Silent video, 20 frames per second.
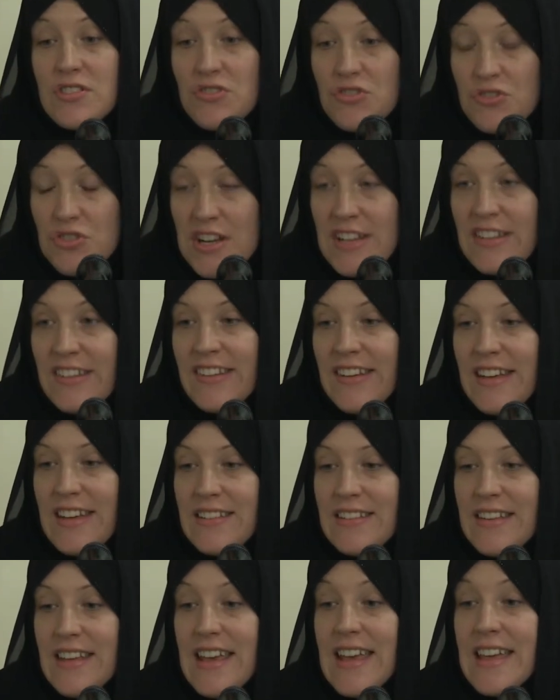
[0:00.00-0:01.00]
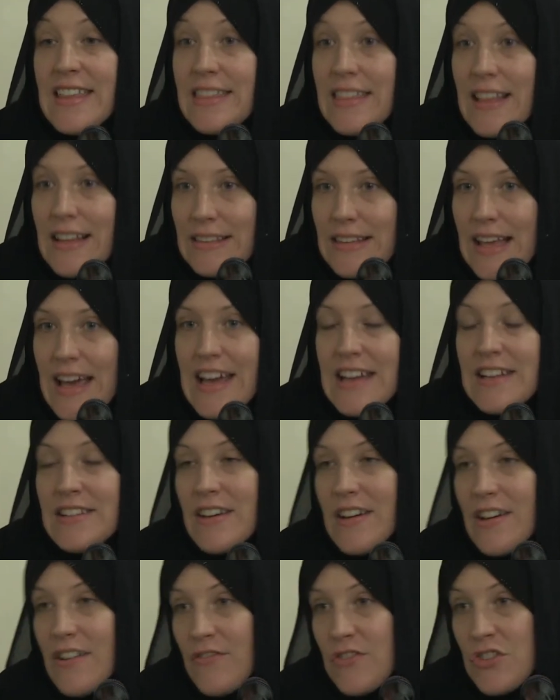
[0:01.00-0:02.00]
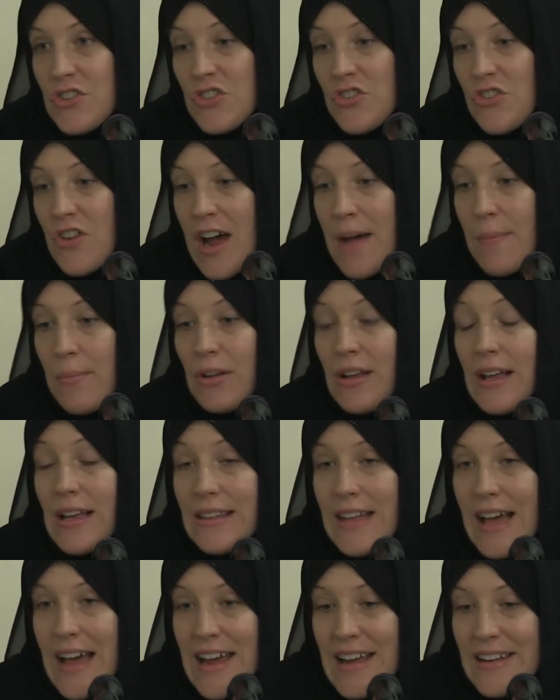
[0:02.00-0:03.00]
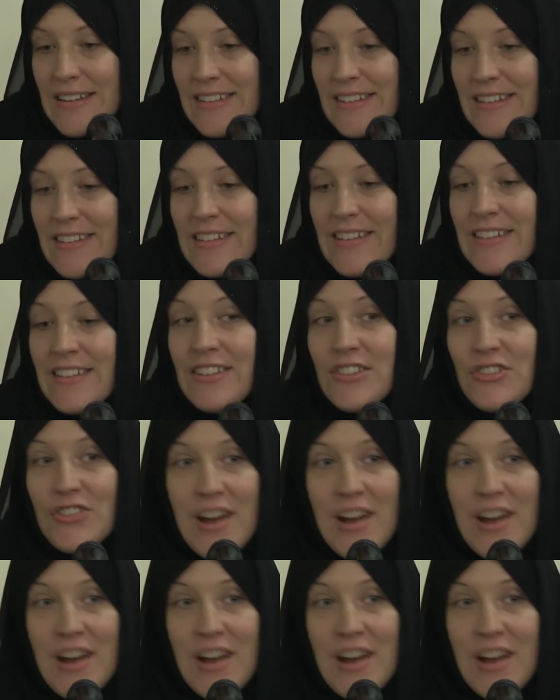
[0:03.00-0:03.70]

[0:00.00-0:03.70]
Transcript: treats it in the light of tribal alliances,